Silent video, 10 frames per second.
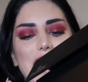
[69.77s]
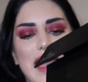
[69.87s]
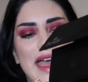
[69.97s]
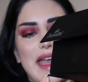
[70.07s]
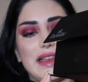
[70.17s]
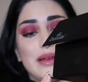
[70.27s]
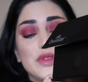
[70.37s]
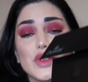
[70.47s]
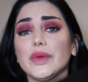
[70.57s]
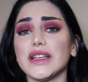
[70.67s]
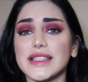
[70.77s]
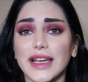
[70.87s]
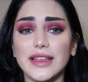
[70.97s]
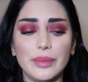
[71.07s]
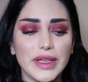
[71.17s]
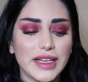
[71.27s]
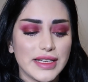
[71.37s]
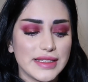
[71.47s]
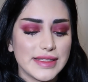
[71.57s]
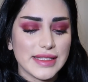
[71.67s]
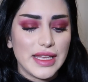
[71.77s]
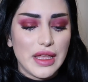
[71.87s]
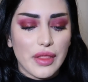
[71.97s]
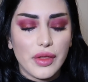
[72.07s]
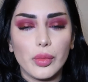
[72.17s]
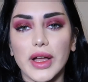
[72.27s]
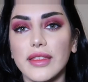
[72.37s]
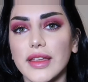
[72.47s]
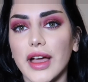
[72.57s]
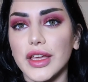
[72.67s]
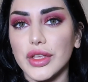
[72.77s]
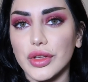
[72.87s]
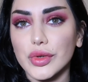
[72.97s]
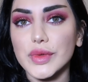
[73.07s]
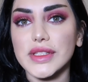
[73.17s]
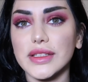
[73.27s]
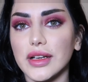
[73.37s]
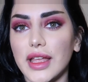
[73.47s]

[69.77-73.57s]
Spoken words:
And I'm super excited because the one thing I use